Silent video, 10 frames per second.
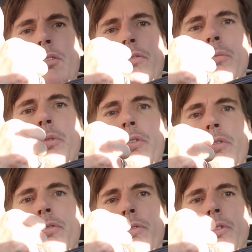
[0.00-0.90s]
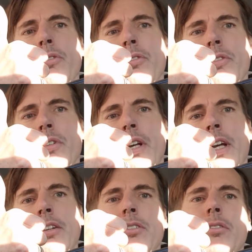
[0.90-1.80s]
from the front
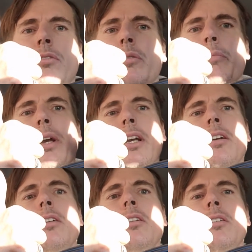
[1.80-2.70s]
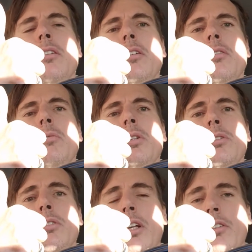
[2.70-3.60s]
engine to the back
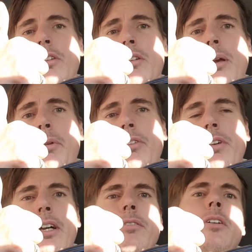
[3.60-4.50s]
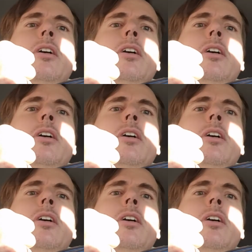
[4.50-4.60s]
wheels as in the MX-5.